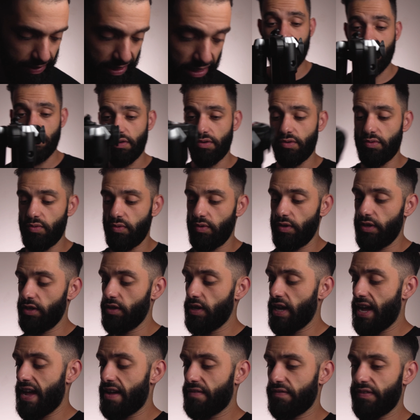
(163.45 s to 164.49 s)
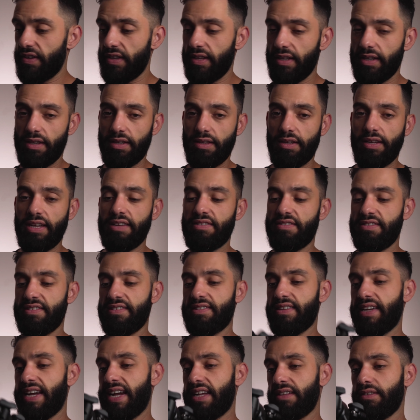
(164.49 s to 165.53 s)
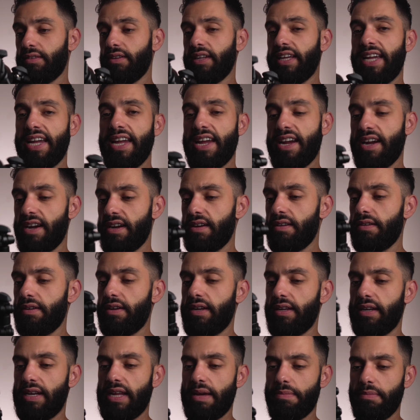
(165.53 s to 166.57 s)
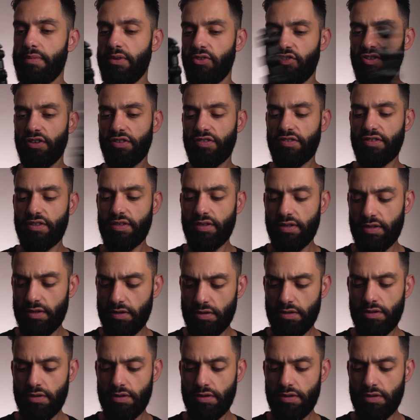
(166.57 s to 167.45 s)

So you have its handle here. Let me just